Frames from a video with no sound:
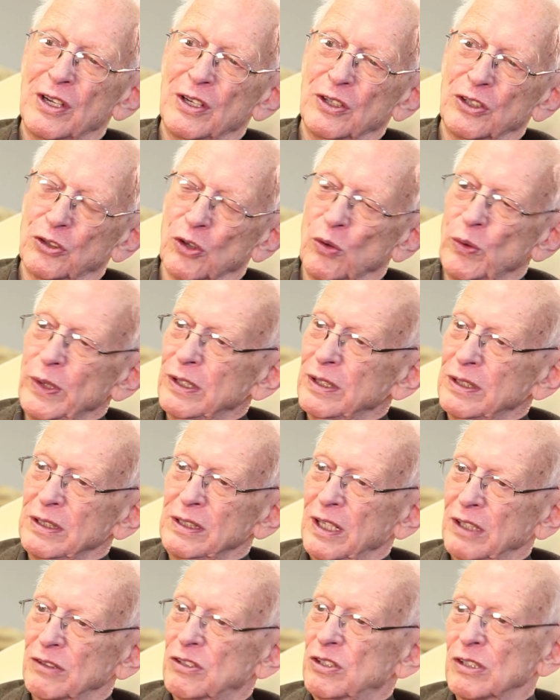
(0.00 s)
So we didn't
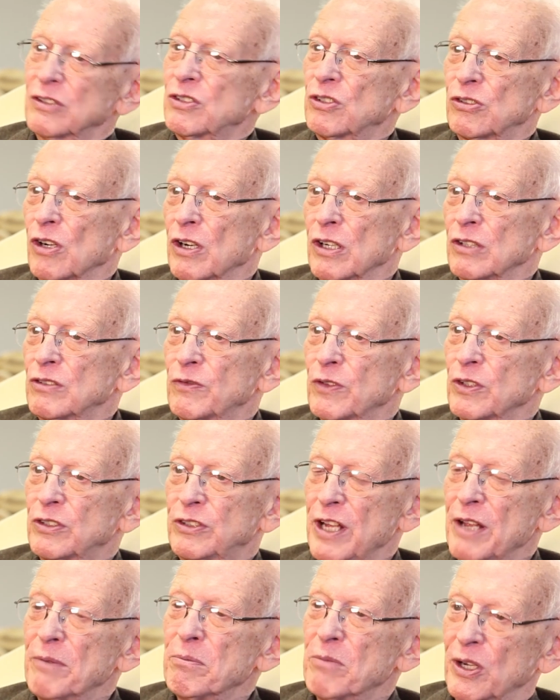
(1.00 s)
get discharged for
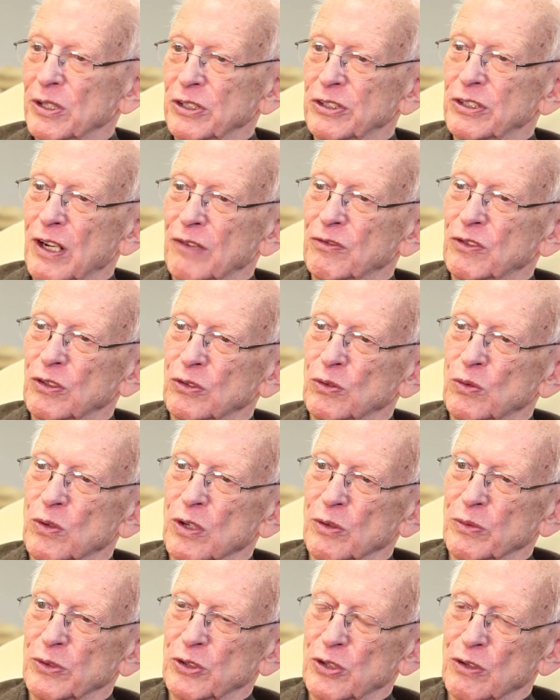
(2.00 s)
10 months after the
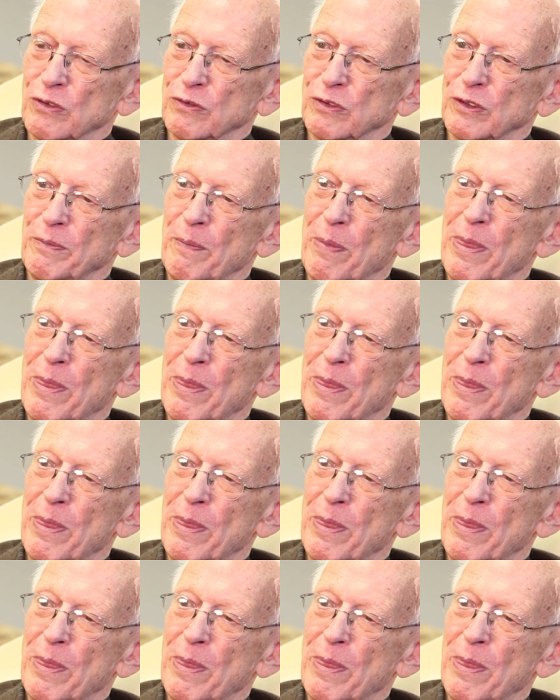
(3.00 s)
war was over.